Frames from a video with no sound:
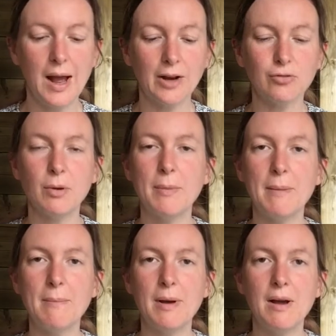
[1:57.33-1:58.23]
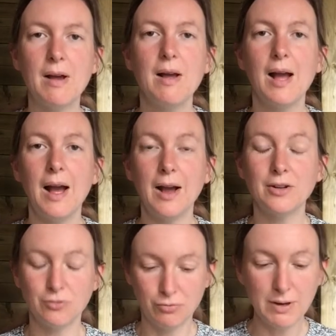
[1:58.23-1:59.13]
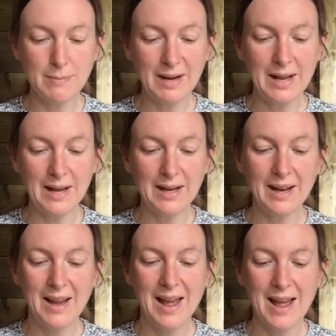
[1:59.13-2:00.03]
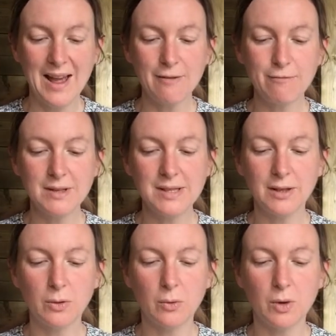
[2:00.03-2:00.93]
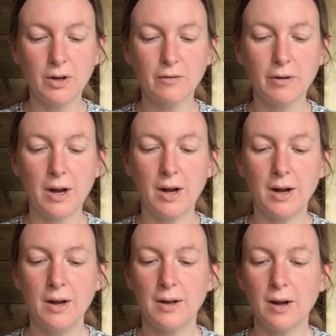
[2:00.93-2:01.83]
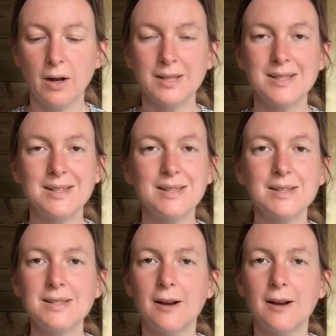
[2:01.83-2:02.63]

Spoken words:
and remember and replay every single one of our sins,